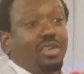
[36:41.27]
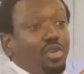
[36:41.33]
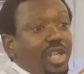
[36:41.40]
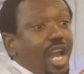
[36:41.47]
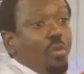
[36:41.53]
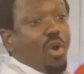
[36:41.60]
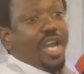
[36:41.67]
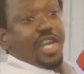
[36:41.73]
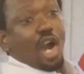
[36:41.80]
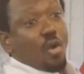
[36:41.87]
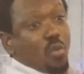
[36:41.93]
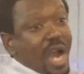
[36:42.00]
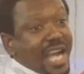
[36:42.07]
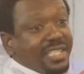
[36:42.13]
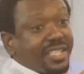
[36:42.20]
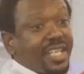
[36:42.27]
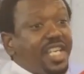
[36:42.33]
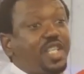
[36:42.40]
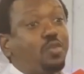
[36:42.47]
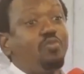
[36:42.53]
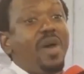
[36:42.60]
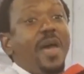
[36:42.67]
taken away your wealth,
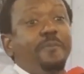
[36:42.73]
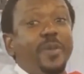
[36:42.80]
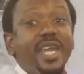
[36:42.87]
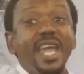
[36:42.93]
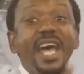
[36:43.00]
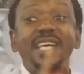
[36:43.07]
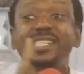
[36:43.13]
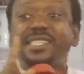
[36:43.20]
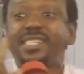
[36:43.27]
it may be a